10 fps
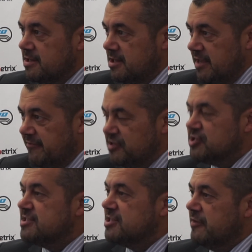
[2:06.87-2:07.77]
the
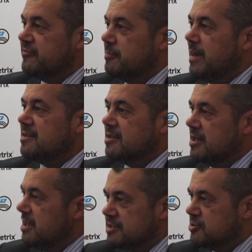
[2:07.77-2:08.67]
efficiency of the
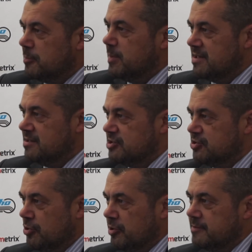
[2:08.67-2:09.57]
battery is completely
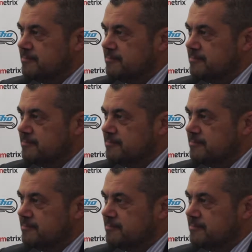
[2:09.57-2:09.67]
destroyed.